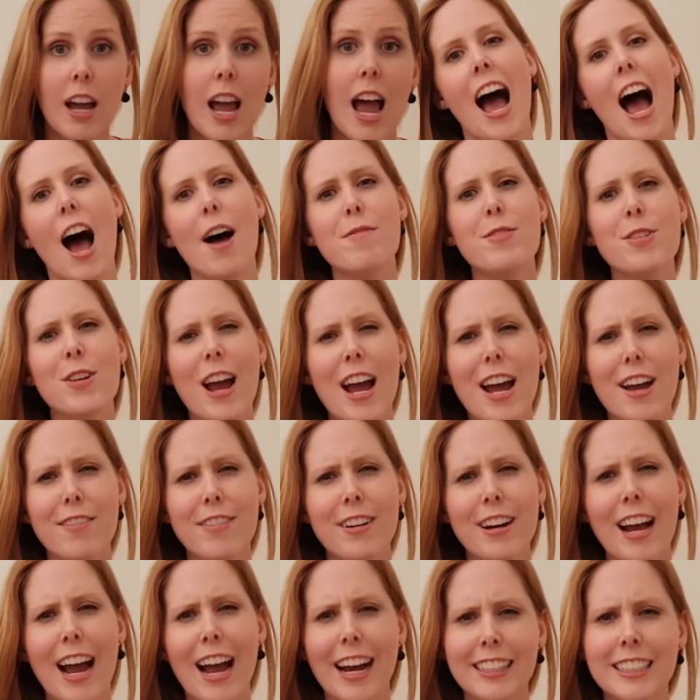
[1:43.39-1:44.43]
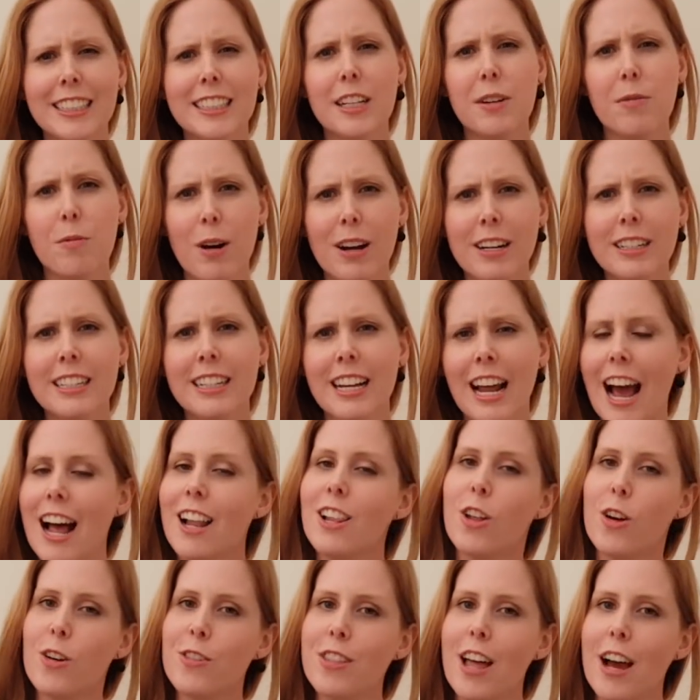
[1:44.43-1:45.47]
Have you ever actually wondered how
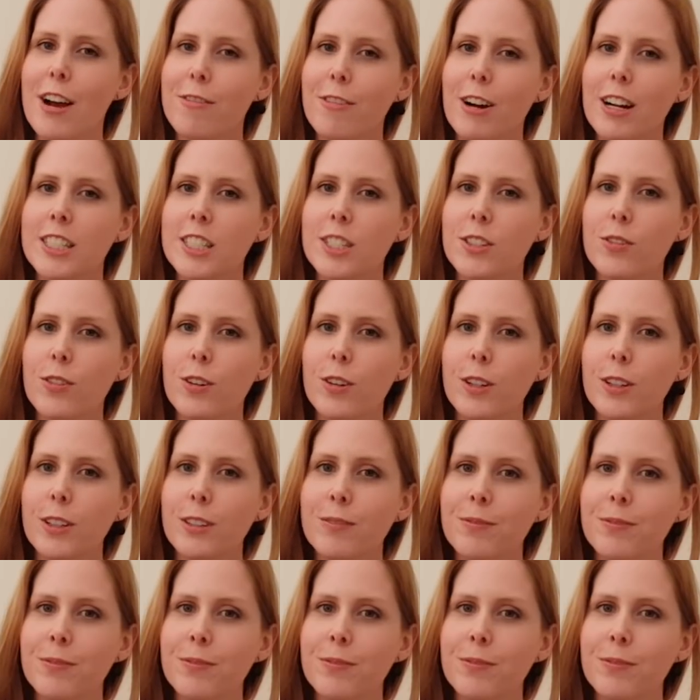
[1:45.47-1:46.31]
long that runs for?